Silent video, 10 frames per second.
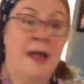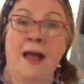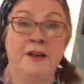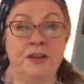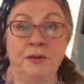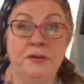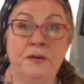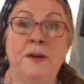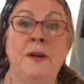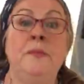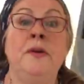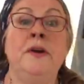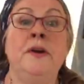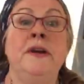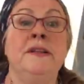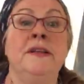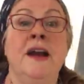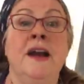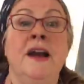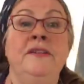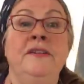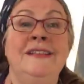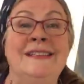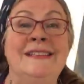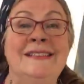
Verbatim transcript: I showed you what I'm bringing to the conference.